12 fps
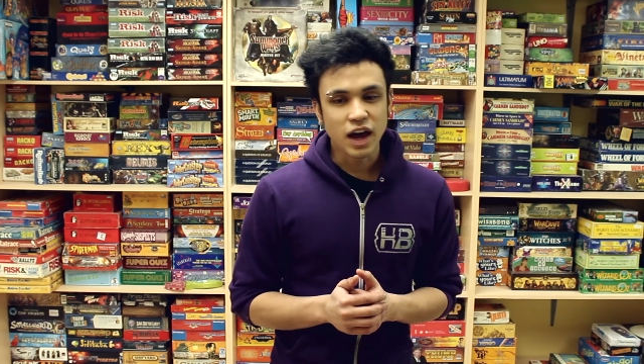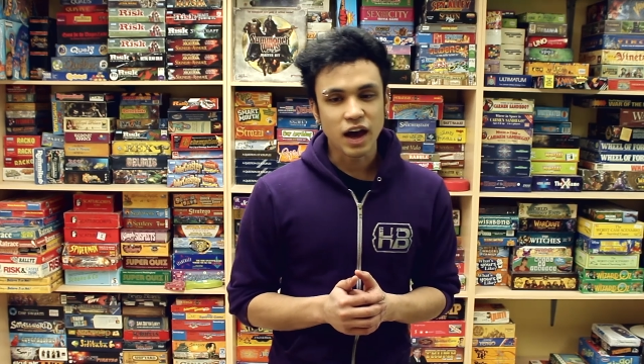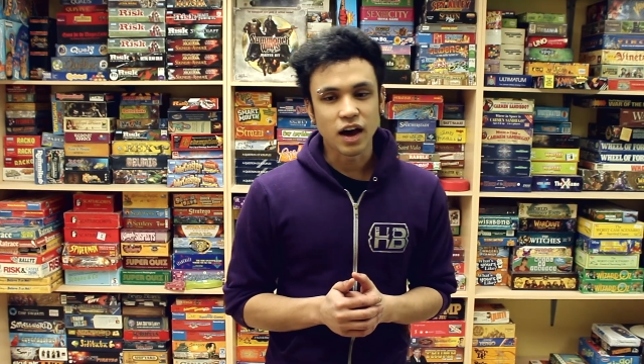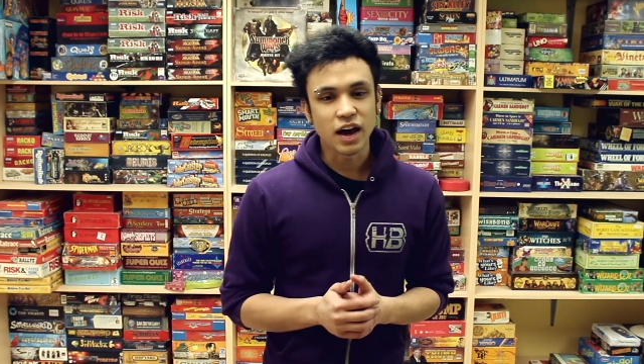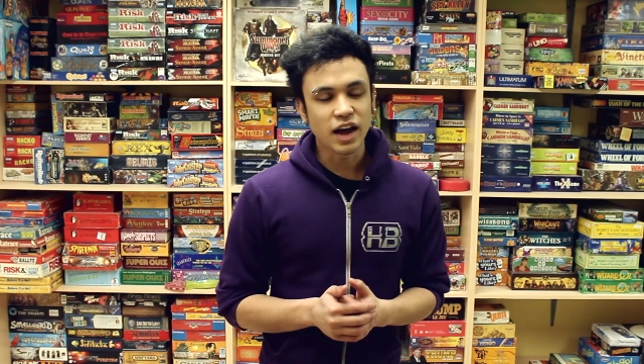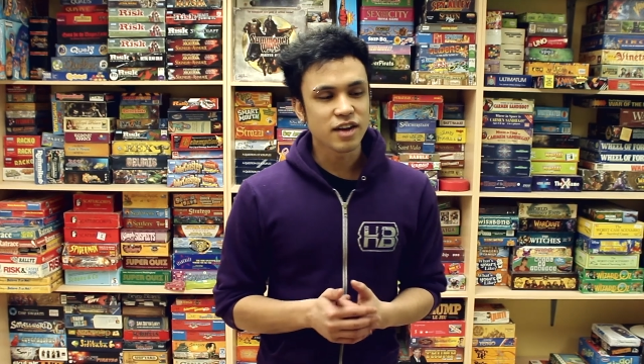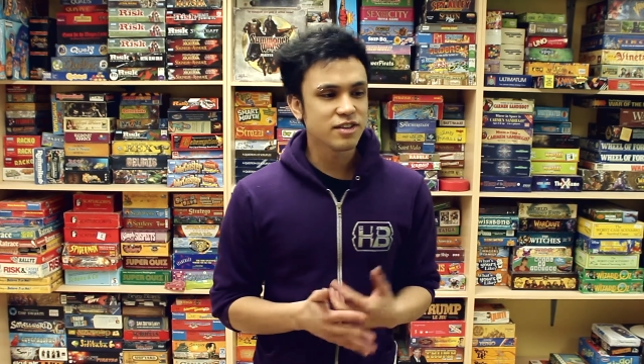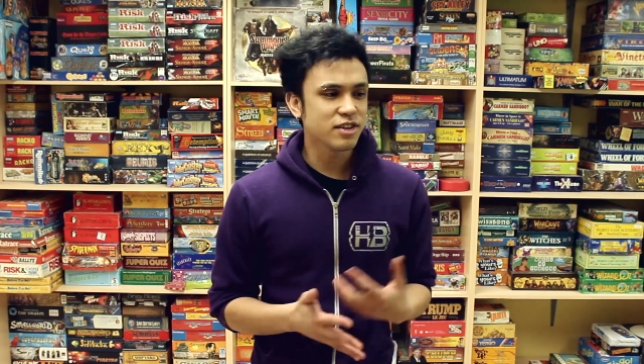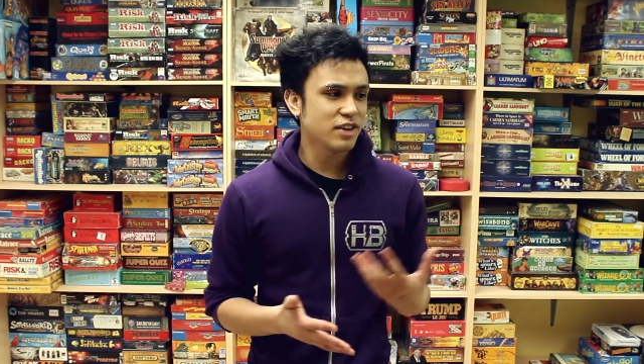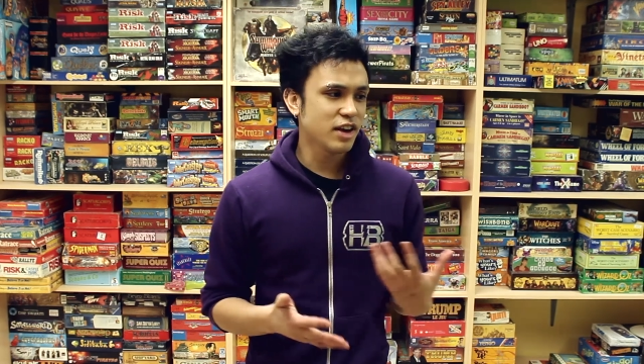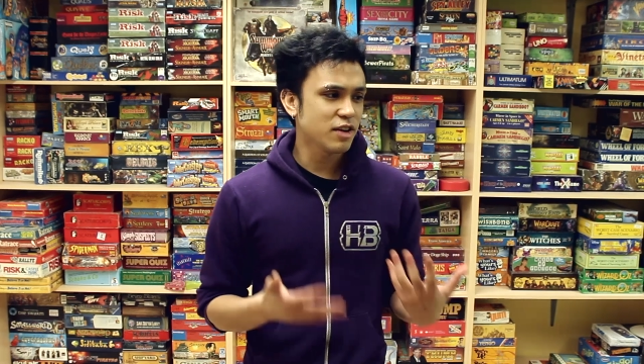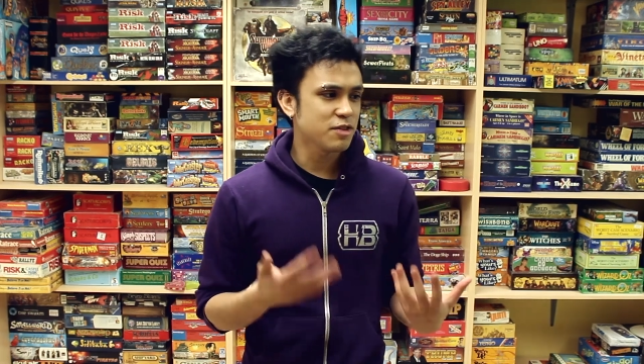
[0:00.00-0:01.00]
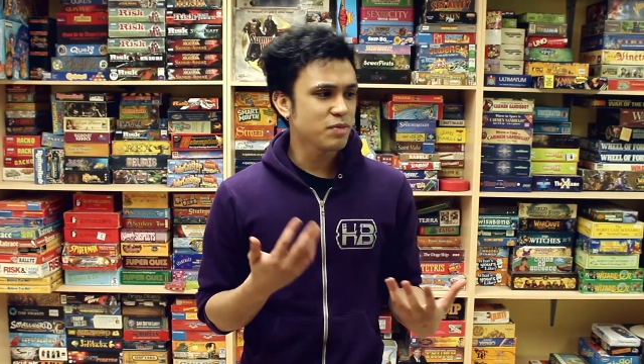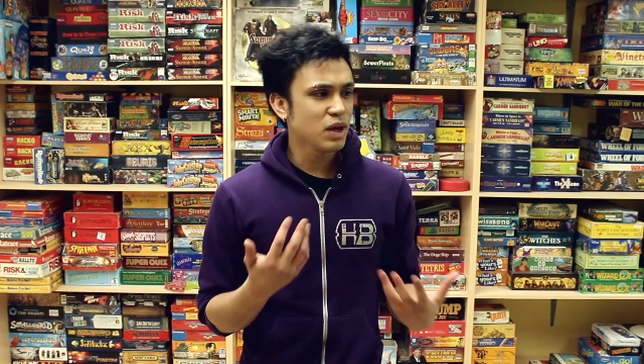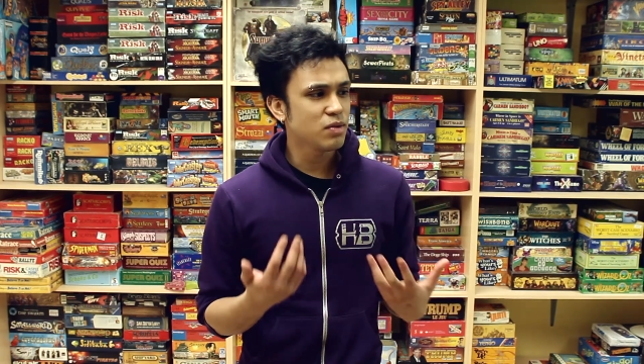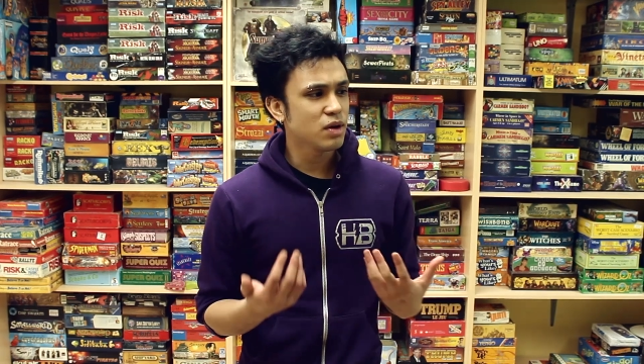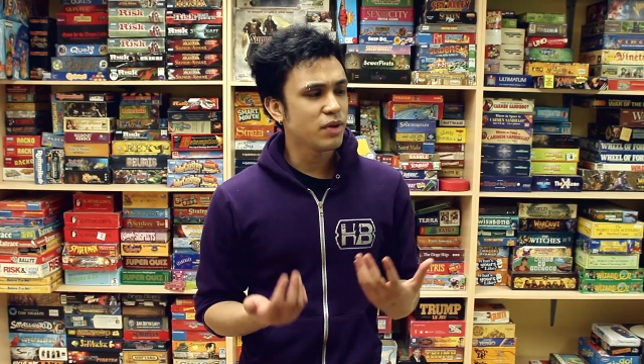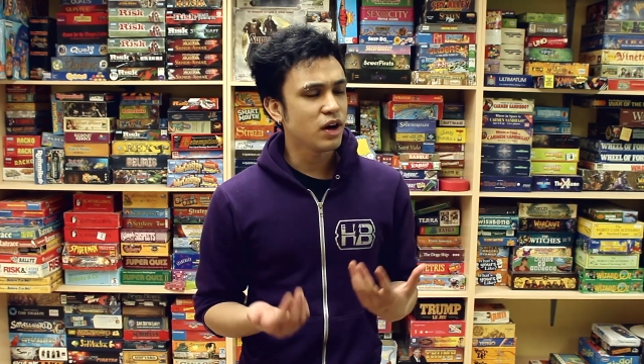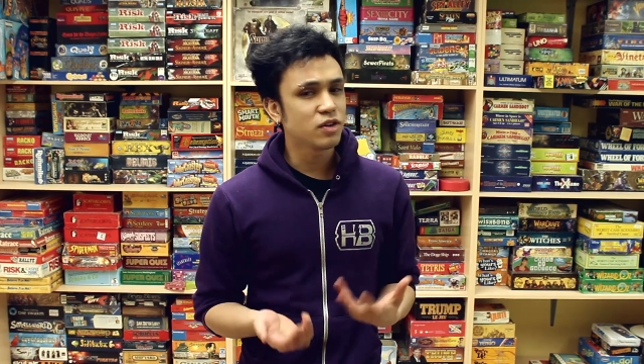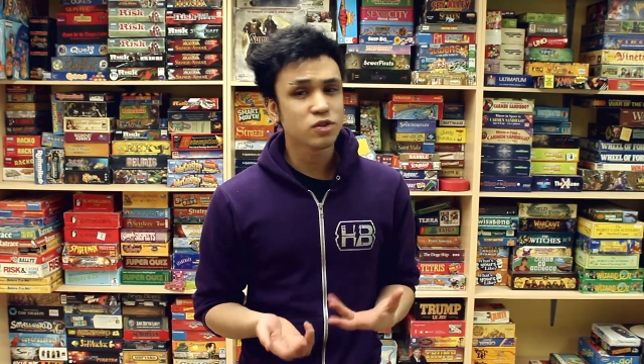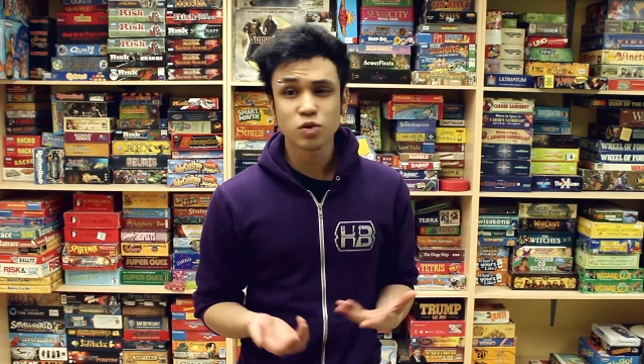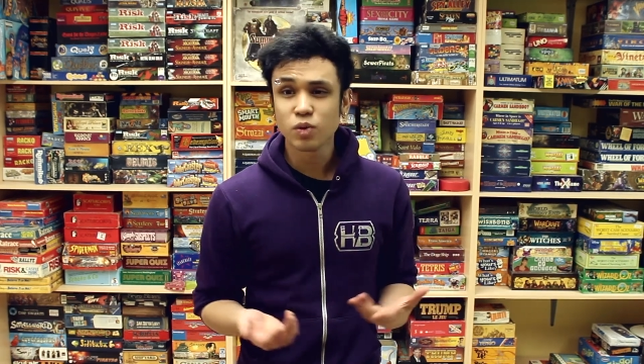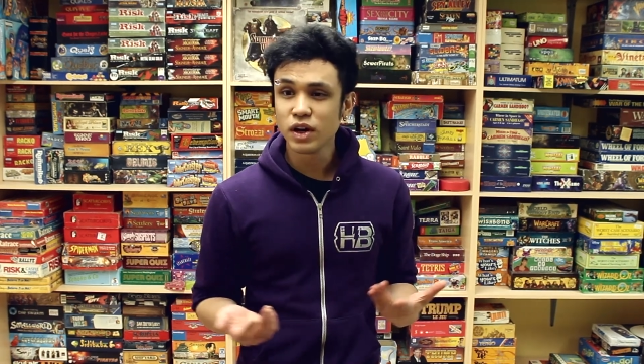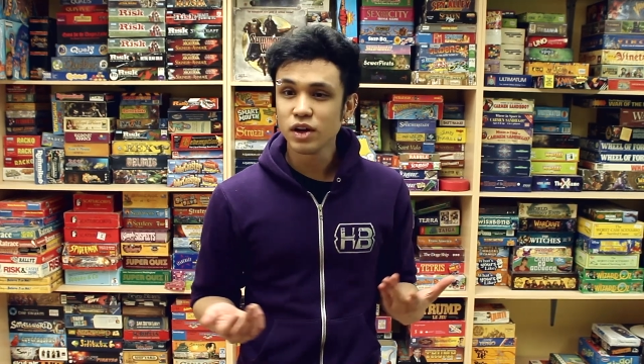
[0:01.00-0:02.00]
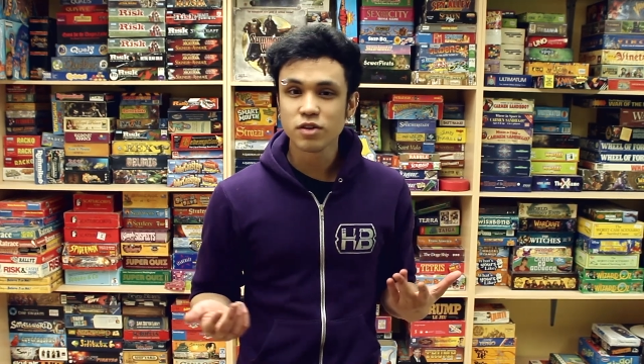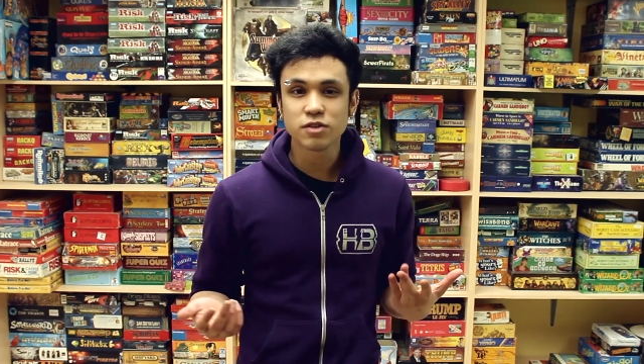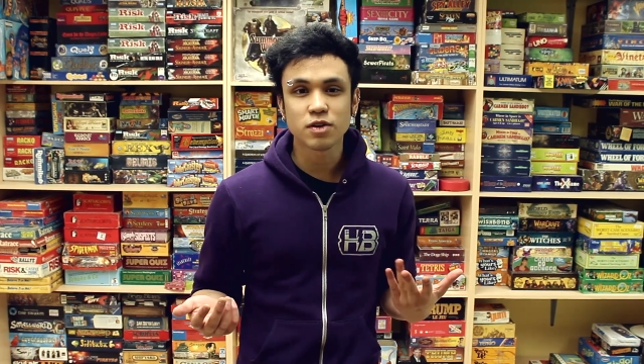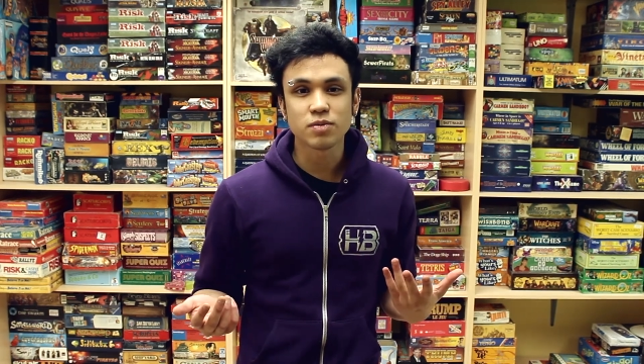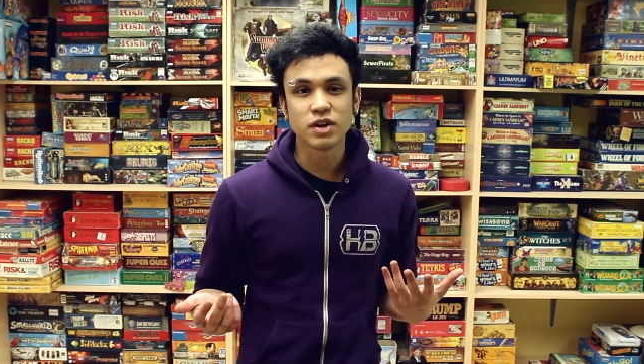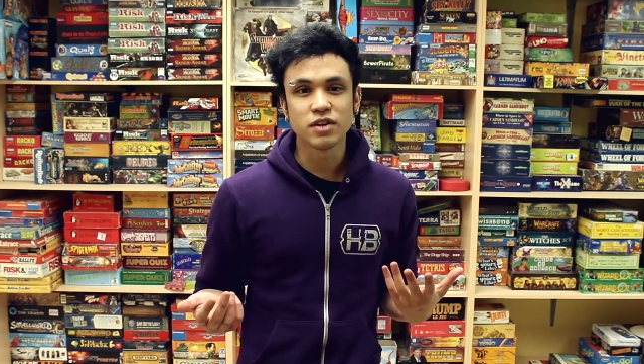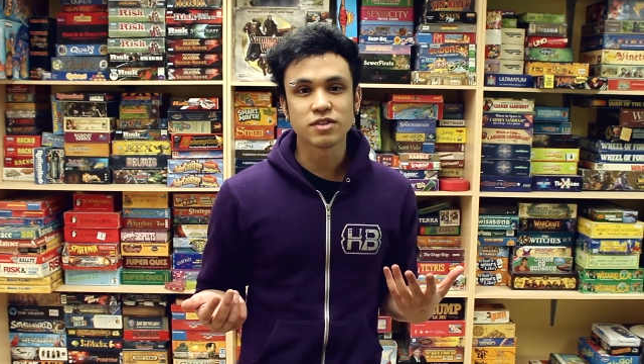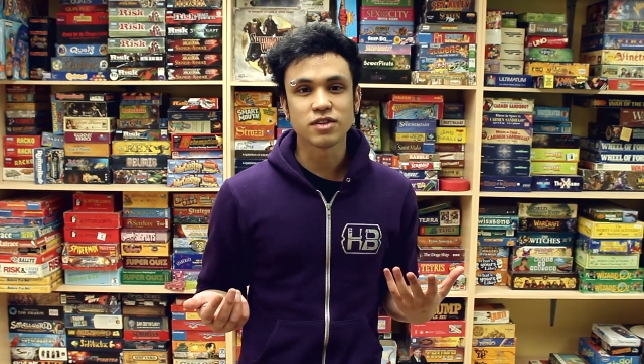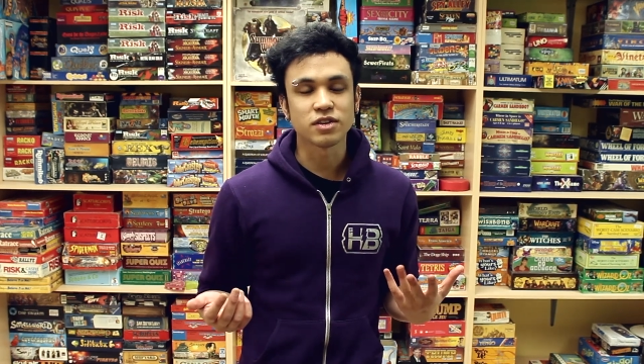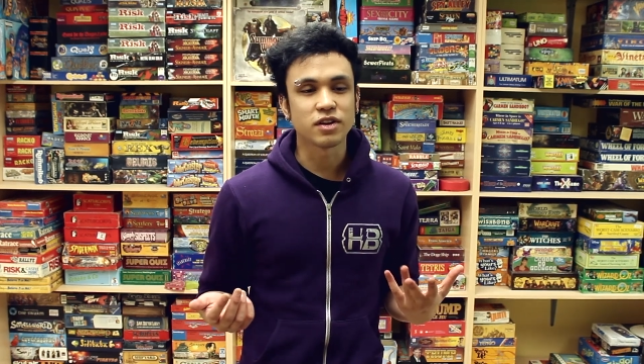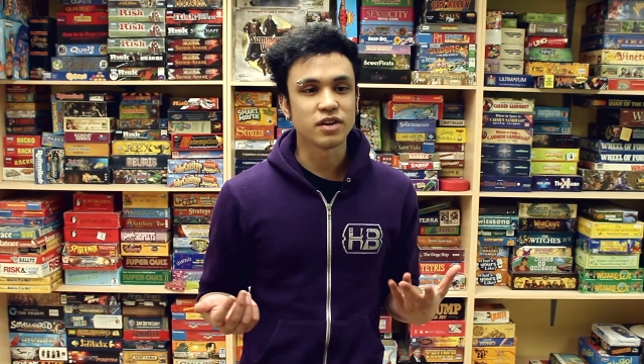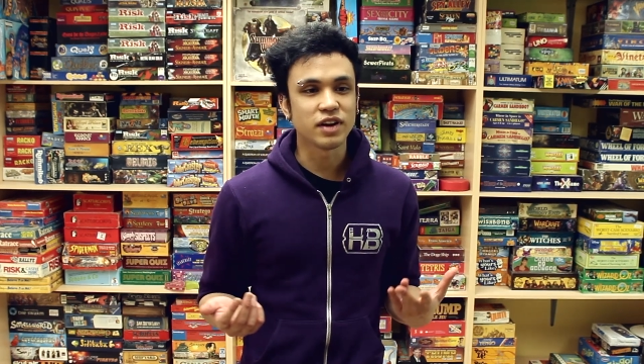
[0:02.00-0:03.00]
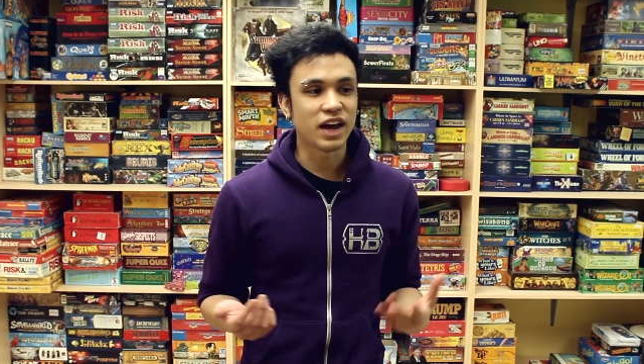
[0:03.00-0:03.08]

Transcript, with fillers: as it takes maybe about 20 or so minutes to learn,